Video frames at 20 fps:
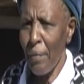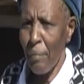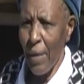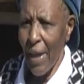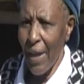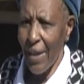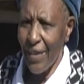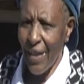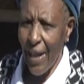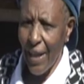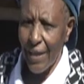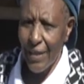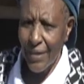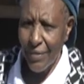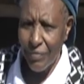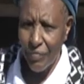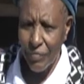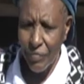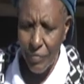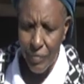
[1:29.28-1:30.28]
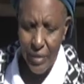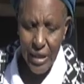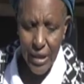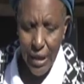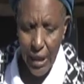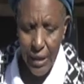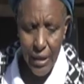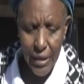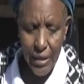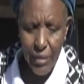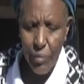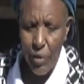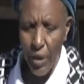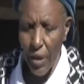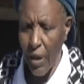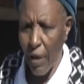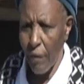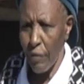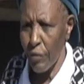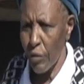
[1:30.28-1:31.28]
By then, we started
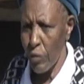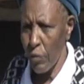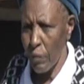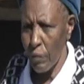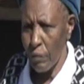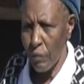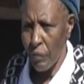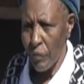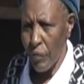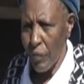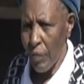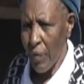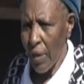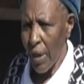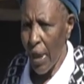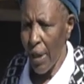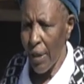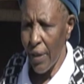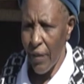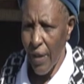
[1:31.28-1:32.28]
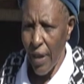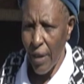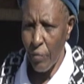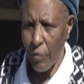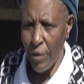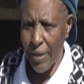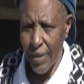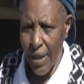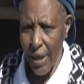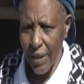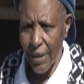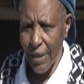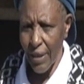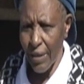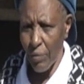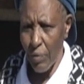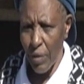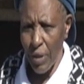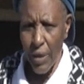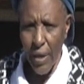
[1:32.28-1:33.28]
with a few, and then we started
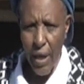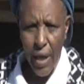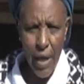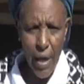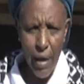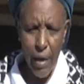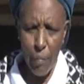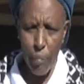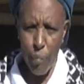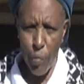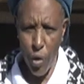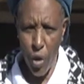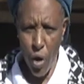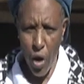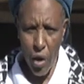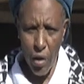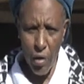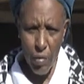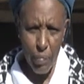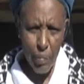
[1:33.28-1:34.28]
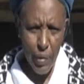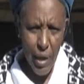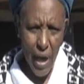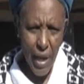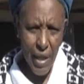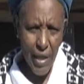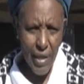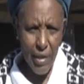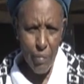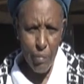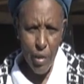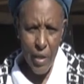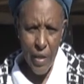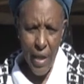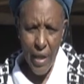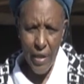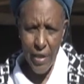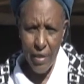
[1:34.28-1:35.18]
with a brock. Behind me there